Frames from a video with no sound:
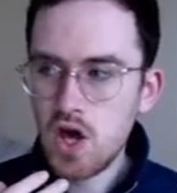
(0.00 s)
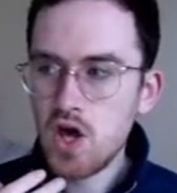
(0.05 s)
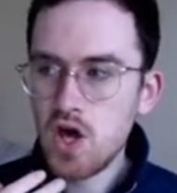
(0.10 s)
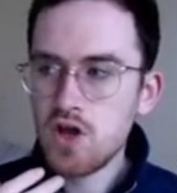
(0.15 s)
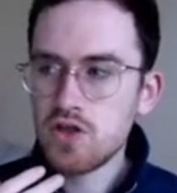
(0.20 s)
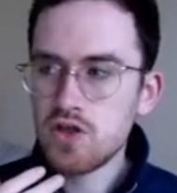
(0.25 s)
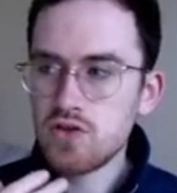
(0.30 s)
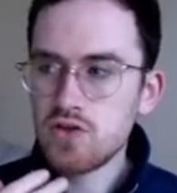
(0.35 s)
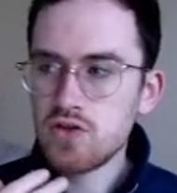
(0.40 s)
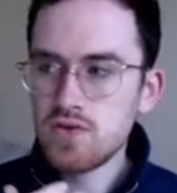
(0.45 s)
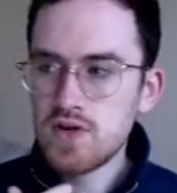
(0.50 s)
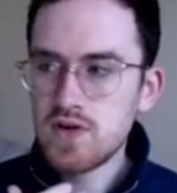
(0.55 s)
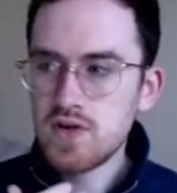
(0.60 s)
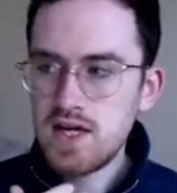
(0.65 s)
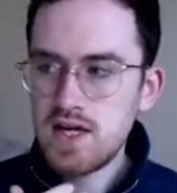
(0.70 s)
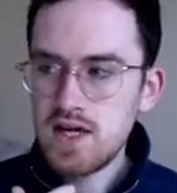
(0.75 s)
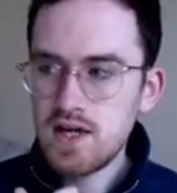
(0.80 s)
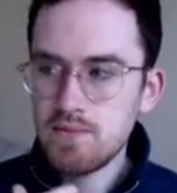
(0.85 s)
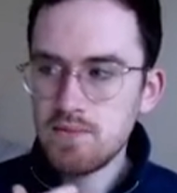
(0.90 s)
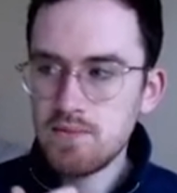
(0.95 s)
3
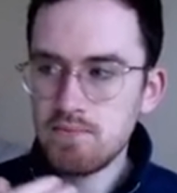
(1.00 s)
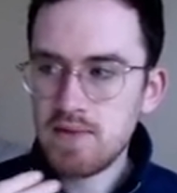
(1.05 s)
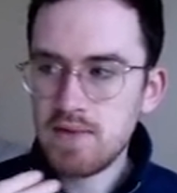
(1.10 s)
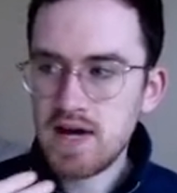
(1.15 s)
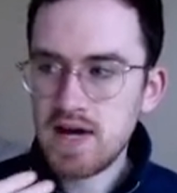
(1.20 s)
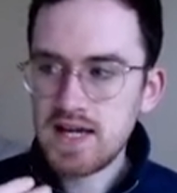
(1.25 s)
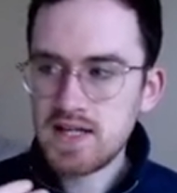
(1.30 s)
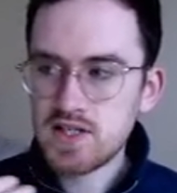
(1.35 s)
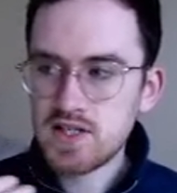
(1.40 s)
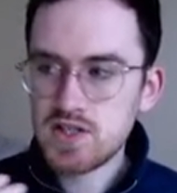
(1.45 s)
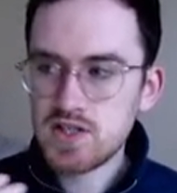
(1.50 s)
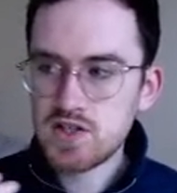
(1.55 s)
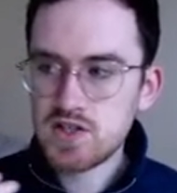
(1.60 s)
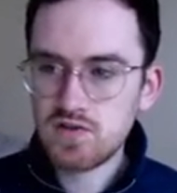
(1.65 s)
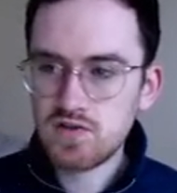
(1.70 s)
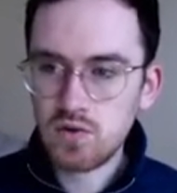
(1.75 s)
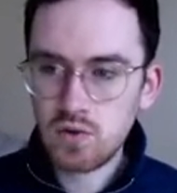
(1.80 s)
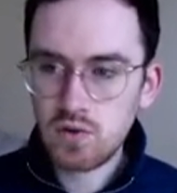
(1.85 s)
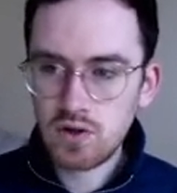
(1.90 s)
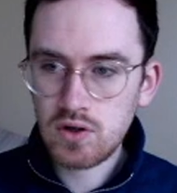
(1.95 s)
minus
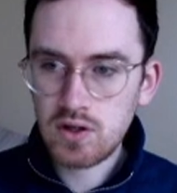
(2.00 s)
4